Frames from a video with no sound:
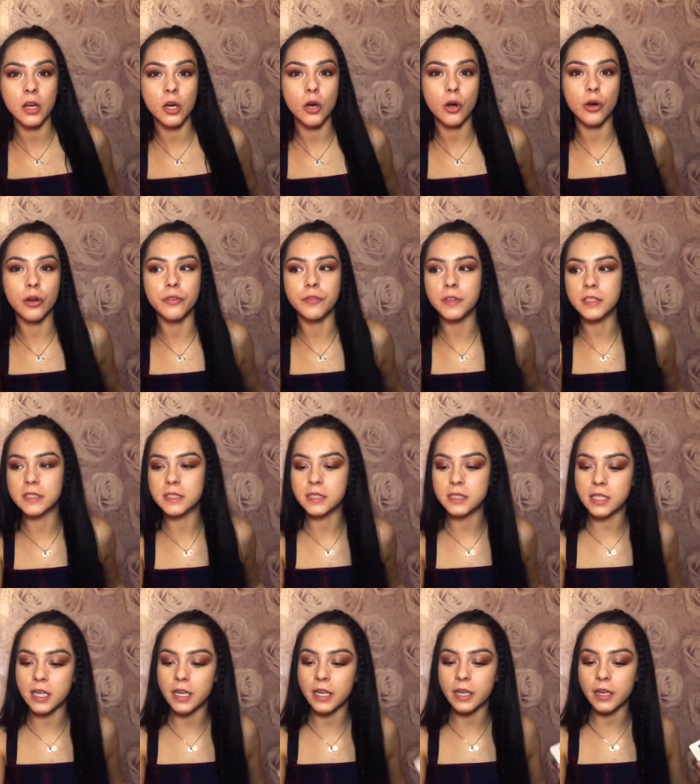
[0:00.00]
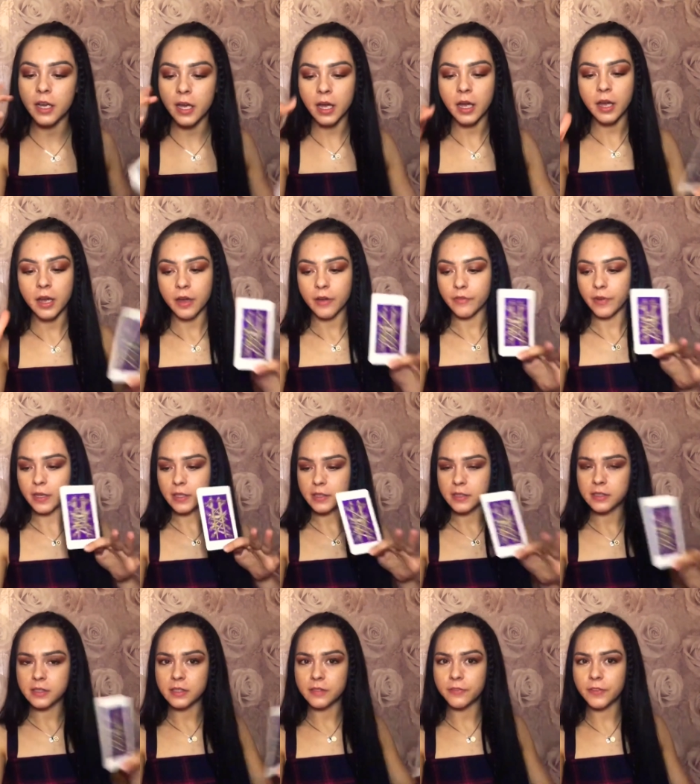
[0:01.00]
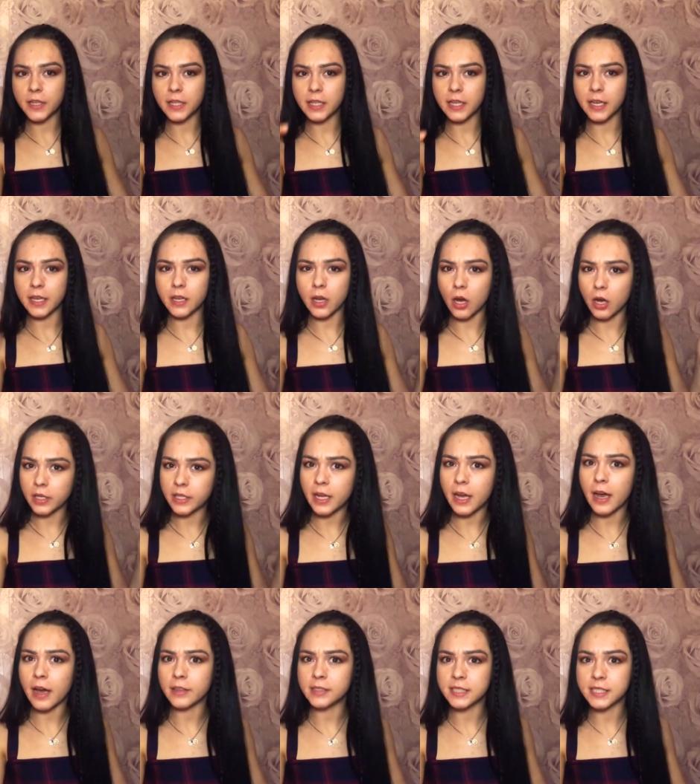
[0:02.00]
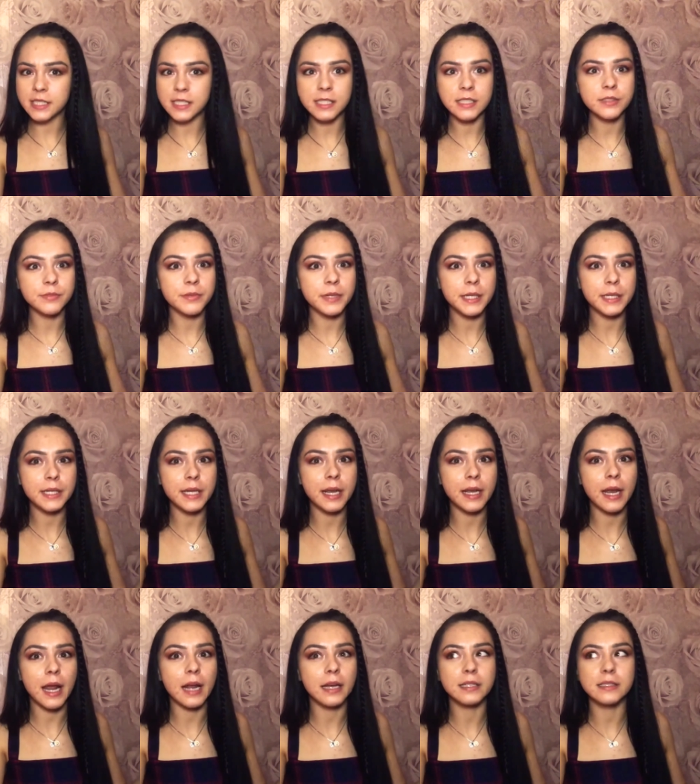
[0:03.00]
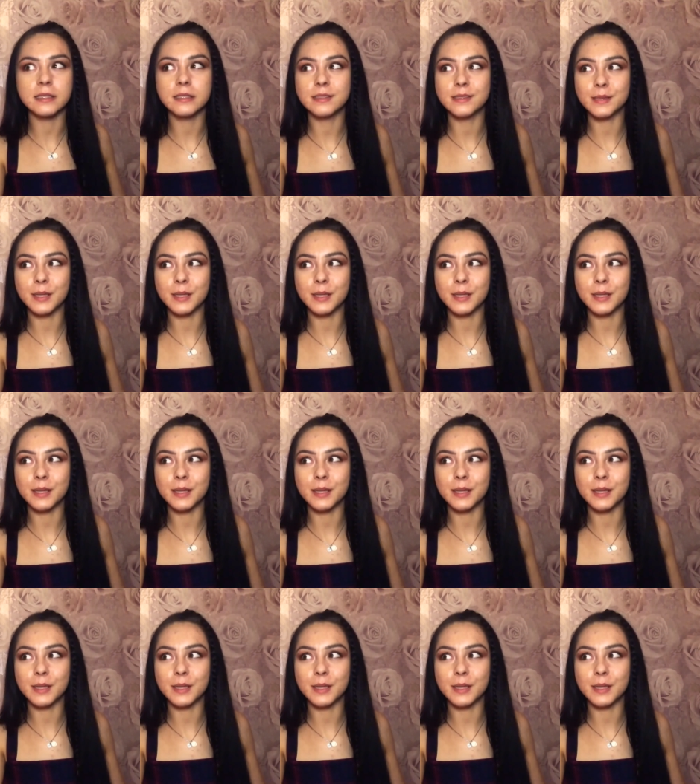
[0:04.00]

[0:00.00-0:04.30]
or if you see that this thinking, oh yeah, I've seen this reading and